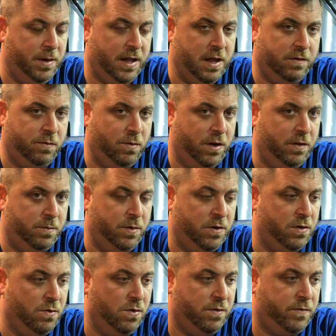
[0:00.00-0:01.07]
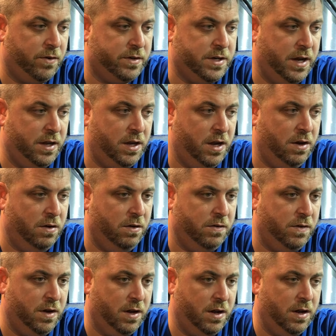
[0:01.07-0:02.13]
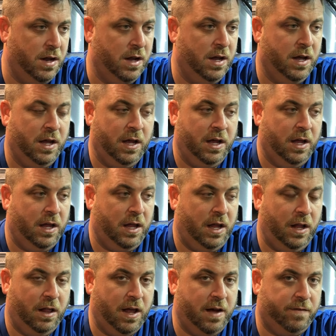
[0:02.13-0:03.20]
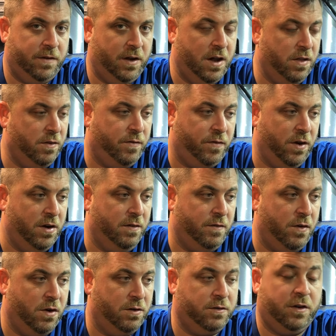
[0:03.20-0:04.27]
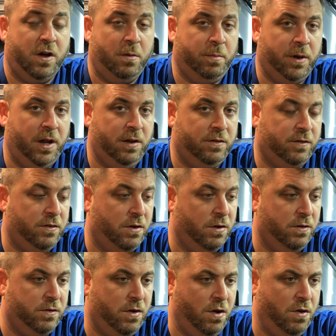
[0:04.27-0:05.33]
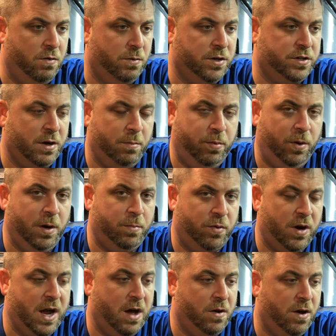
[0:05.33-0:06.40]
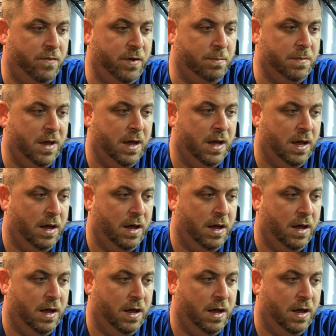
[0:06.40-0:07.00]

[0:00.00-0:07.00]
I mean, that's what he's been doing for 10 years. And he left another friend of ours' company to start his own, which I'm pretty proud of him.